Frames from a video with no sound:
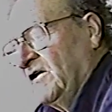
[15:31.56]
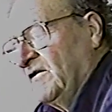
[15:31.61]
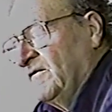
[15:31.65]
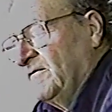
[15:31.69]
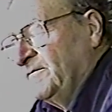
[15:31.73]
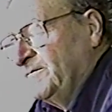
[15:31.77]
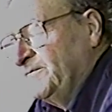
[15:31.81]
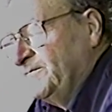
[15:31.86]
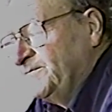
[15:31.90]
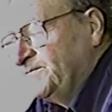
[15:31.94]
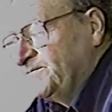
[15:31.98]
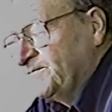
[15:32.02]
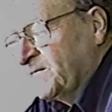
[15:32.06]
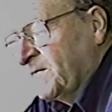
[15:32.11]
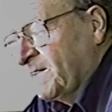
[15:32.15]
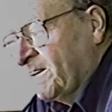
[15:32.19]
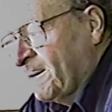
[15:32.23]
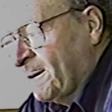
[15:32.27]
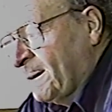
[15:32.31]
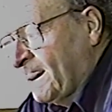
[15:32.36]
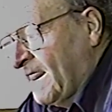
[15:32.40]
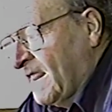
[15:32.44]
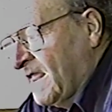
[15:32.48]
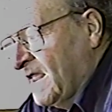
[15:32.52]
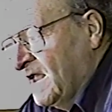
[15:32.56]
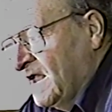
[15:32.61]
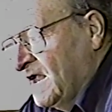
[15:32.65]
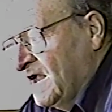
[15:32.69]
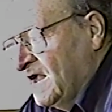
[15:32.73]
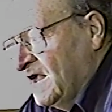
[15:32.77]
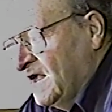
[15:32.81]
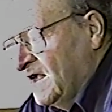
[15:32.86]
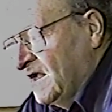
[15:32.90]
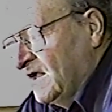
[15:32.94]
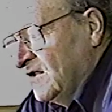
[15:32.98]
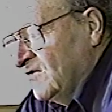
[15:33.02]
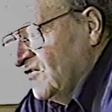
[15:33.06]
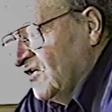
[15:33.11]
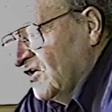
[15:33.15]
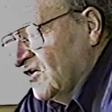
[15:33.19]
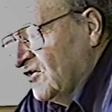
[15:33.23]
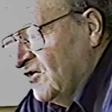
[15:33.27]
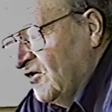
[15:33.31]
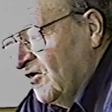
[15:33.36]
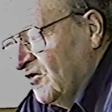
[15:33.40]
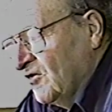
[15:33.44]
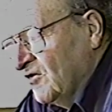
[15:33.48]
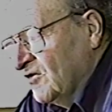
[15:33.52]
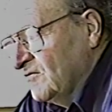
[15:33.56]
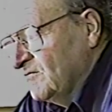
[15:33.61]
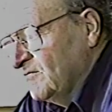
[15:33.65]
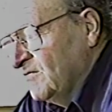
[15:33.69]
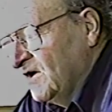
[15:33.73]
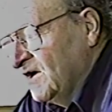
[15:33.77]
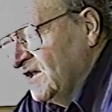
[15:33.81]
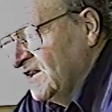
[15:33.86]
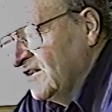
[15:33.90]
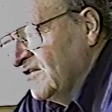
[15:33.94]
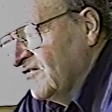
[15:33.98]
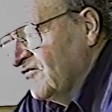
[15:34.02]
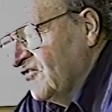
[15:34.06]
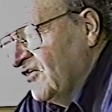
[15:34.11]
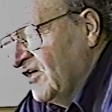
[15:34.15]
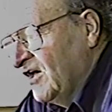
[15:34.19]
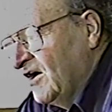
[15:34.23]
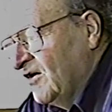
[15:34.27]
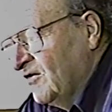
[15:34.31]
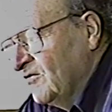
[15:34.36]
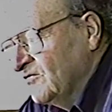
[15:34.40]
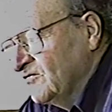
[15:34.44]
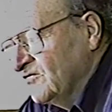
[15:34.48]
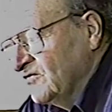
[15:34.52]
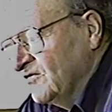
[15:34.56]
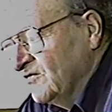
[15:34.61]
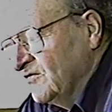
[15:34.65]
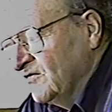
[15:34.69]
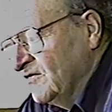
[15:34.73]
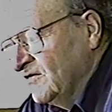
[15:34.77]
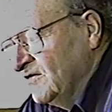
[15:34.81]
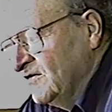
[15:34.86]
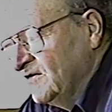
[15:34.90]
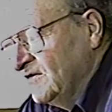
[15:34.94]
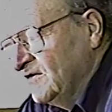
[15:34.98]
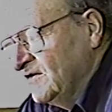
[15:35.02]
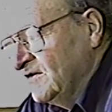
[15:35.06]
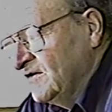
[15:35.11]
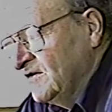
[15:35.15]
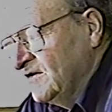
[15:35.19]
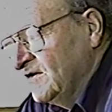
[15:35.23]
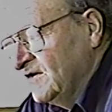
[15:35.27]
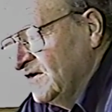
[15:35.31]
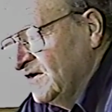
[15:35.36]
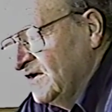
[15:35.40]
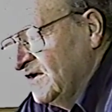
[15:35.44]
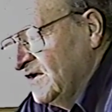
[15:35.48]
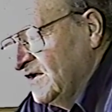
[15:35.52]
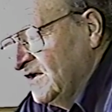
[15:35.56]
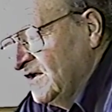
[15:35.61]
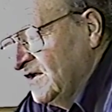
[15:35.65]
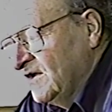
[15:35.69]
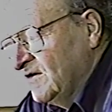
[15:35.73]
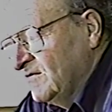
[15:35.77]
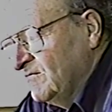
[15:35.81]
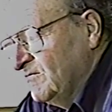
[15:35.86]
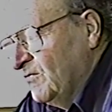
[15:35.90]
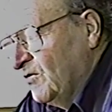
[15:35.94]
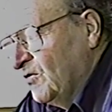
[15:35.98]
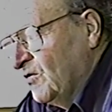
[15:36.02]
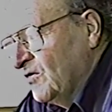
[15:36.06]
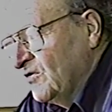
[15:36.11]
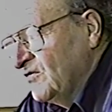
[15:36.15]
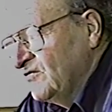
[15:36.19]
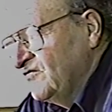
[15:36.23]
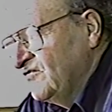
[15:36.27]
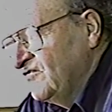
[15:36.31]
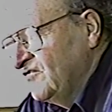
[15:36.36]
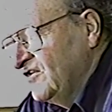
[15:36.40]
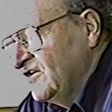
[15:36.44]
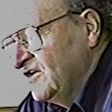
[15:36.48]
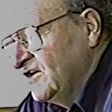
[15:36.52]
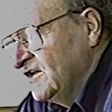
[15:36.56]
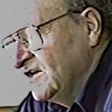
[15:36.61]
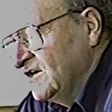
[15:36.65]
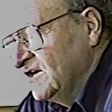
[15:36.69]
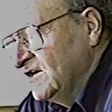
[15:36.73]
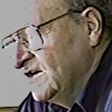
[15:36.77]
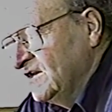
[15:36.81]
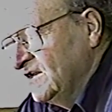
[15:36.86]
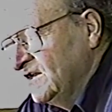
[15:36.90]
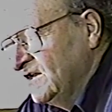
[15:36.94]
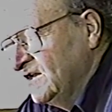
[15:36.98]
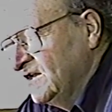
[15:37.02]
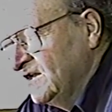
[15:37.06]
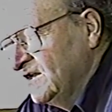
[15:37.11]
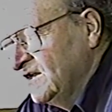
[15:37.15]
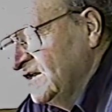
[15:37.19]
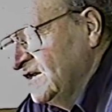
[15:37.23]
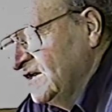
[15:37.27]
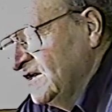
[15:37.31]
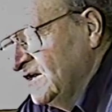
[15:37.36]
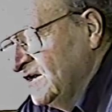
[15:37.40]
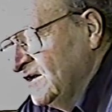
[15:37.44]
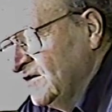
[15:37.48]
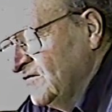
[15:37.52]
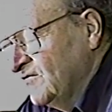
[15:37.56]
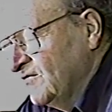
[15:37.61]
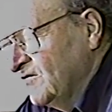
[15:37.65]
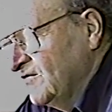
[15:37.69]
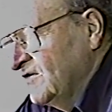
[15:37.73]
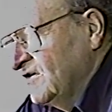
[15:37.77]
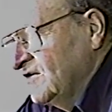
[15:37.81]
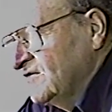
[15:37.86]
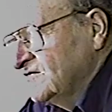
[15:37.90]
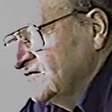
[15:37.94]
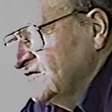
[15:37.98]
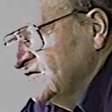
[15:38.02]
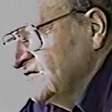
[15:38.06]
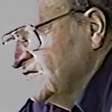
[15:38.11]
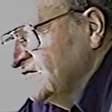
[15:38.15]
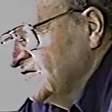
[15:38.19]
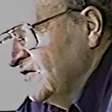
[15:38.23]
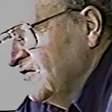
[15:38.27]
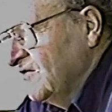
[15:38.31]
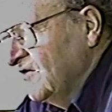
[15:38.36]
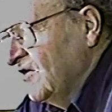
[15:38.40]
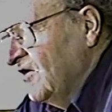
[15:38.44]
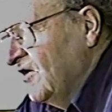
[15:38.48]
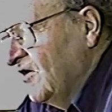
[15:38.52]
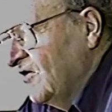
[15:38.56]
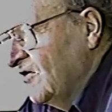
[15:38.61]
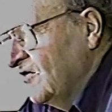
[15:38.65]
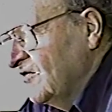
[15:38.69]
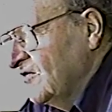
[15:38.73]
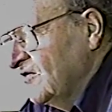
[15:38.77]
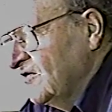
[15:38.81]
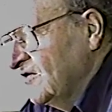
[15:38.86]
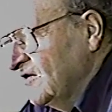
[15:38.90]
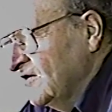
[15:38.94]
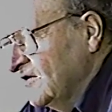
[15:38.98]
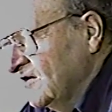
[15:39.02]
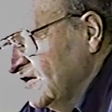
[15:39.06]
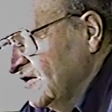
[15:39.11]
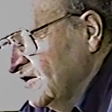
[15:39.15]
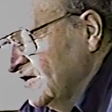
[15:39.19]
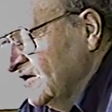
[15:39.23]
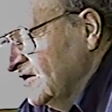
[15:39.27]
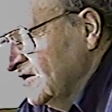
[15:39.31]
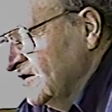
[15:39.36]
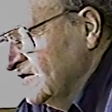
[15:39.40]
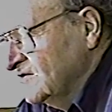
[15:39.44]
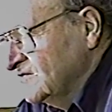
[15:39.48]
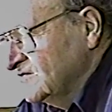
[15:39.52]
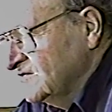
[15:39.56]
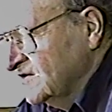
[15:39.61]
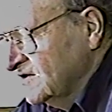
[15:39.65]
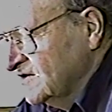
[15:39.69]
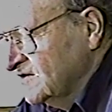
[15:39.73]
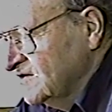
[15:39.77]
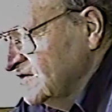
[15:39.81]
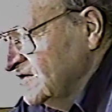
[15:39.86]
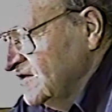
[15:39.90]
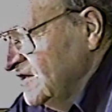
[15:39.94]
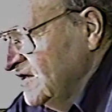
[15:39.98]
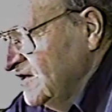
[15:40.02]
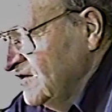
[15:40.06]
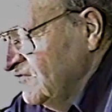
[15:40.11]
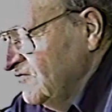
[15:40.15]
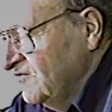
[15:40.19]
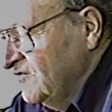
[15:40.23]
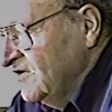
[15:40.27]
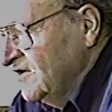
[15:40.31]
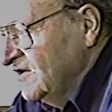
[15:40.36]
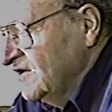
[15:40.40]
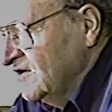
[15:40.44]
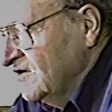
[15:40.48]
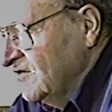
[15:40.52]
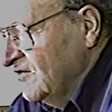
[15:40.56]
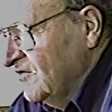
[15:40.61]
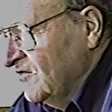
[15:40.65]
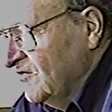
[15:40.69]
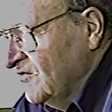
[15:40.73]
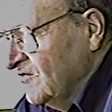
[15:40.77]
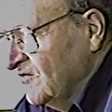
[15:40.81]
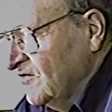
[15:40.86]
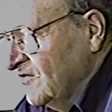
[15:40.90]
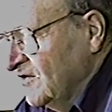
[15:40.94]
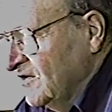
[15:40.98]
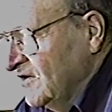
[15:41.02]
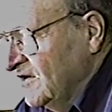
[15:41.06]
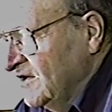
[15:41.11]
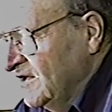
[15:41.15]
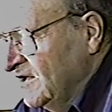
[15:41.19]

him, they call it by the 1,000 board feet. For instance, a log 16 feet long